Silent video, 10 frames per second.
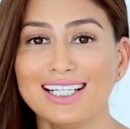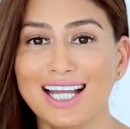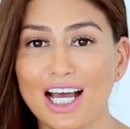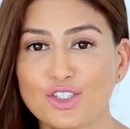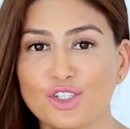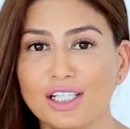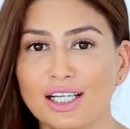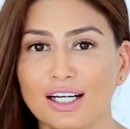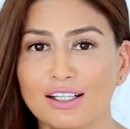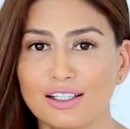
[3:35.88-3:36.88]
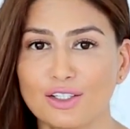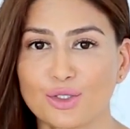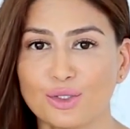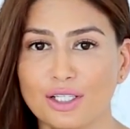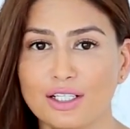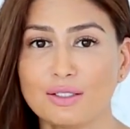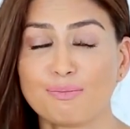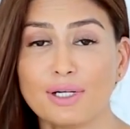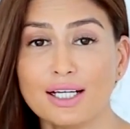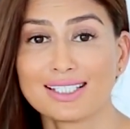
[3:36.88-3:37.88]
naturally occurring sugars
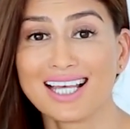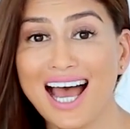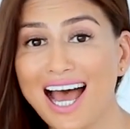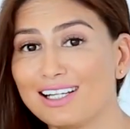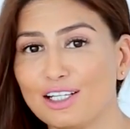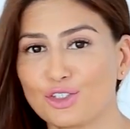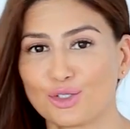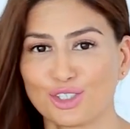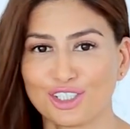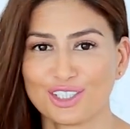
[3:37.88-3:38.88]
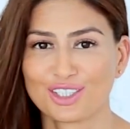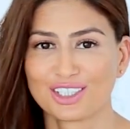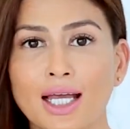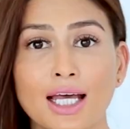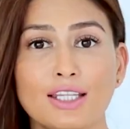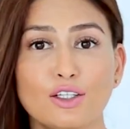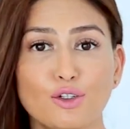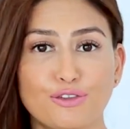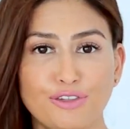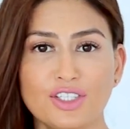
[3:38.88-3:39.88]
plus added sugars. The
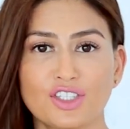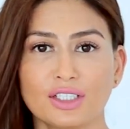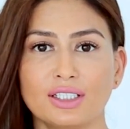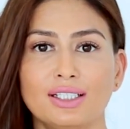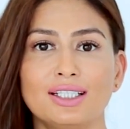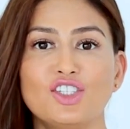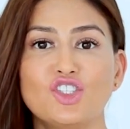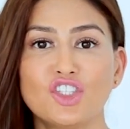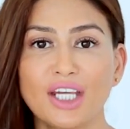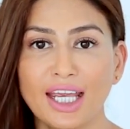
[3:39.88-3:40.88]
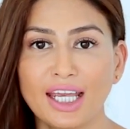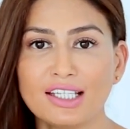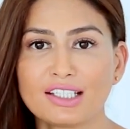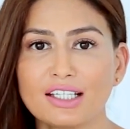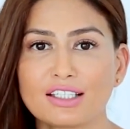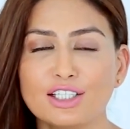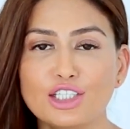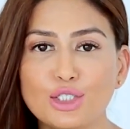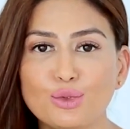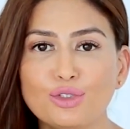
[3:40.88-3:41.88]
official change is the
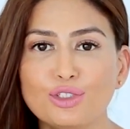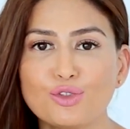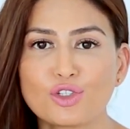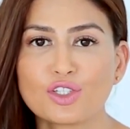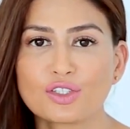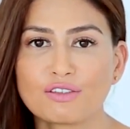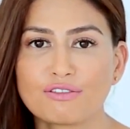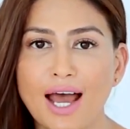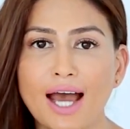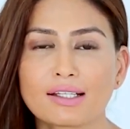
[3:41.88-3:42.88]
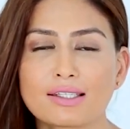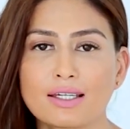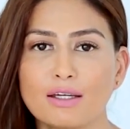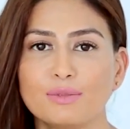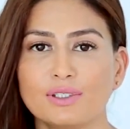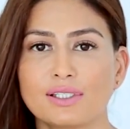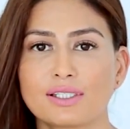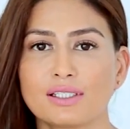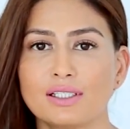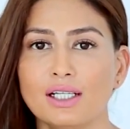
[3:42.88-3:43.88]
new nutrition facts
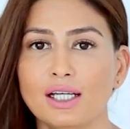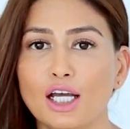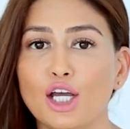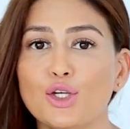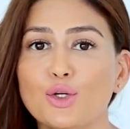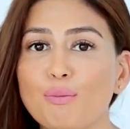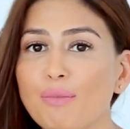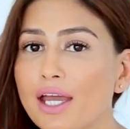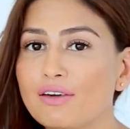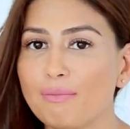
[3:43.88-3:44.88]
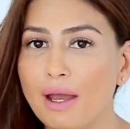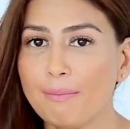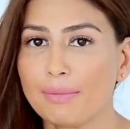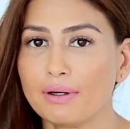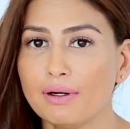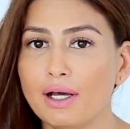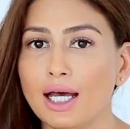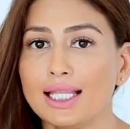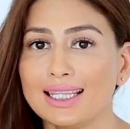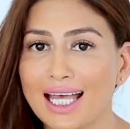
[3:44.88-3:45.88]
tables. You may remember
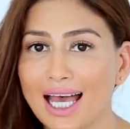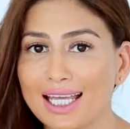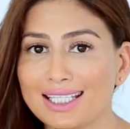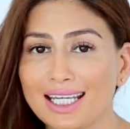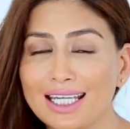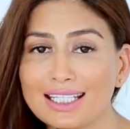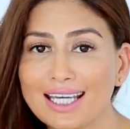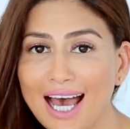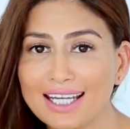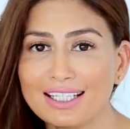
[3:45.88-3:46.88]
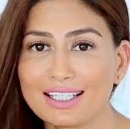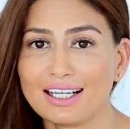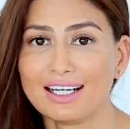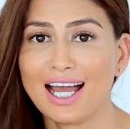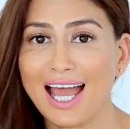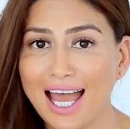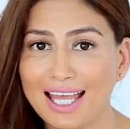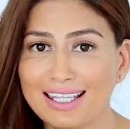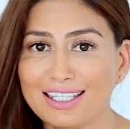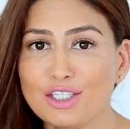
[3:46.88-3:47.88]
that in Canada
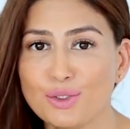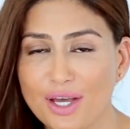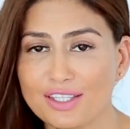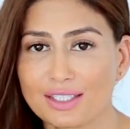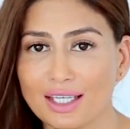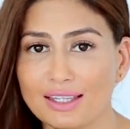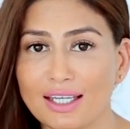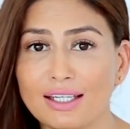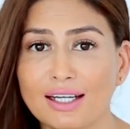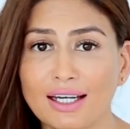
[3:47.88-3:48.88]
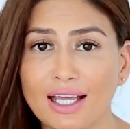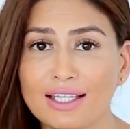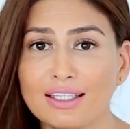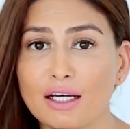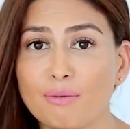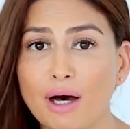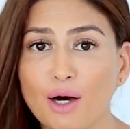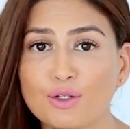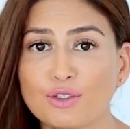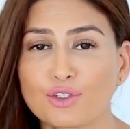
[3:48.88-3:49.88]
and the USA they declare the
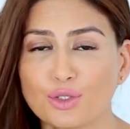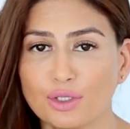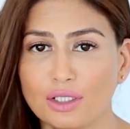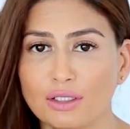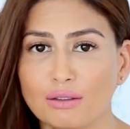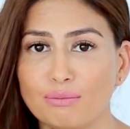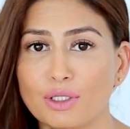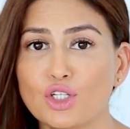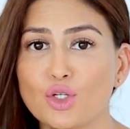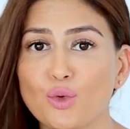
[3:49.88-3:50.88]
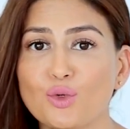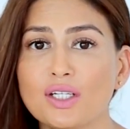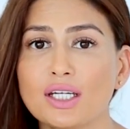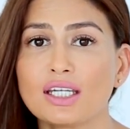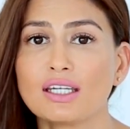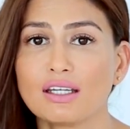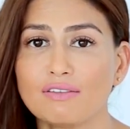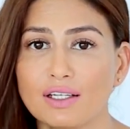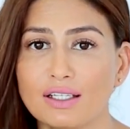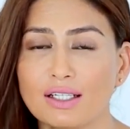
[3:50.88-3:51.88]
amount of sugar but don't
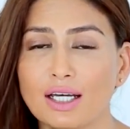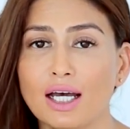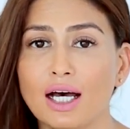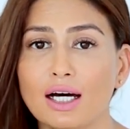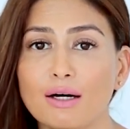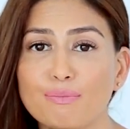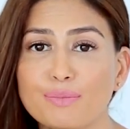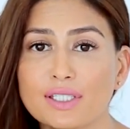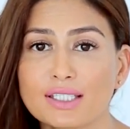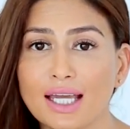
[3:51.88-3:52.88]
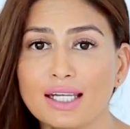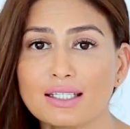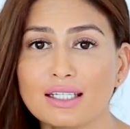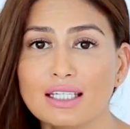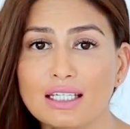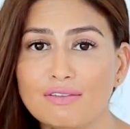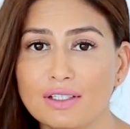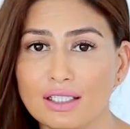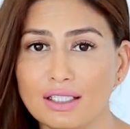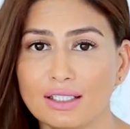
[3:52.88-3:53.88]
give it a percent
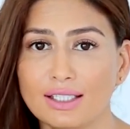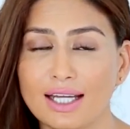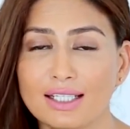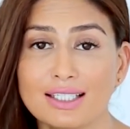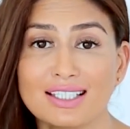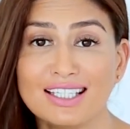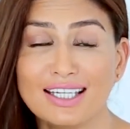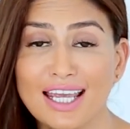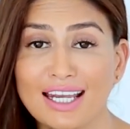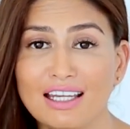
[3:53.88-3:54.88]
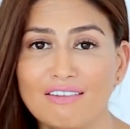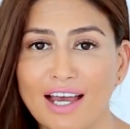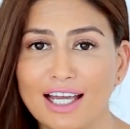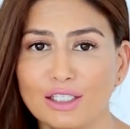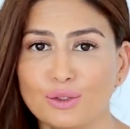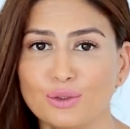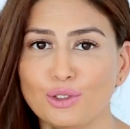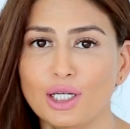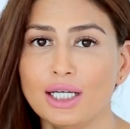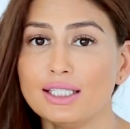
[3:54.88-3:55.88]
DV that is daily value.
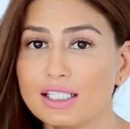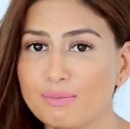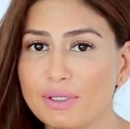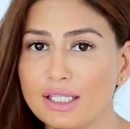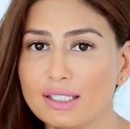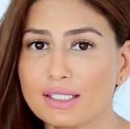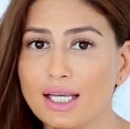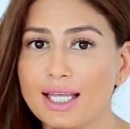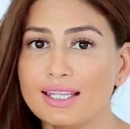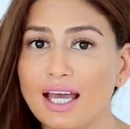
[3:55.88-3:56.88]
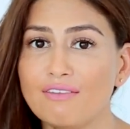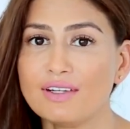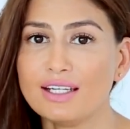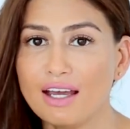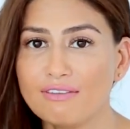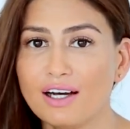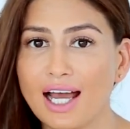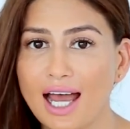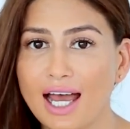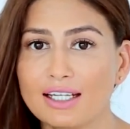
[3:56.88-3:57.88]
This means they have never
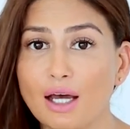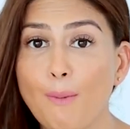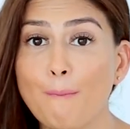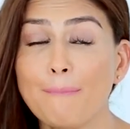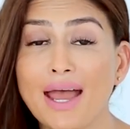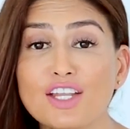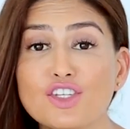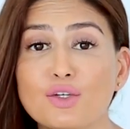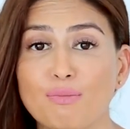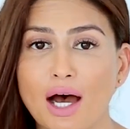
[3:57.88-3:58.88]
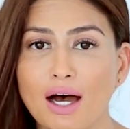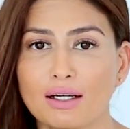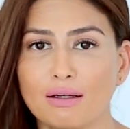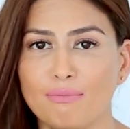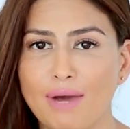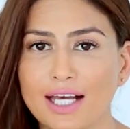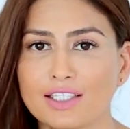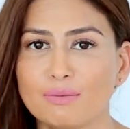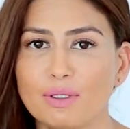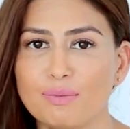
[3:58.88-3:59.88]
had a benchmark
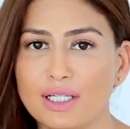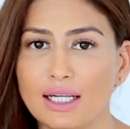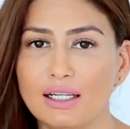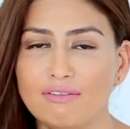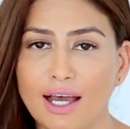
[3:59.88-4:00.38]
maximum daily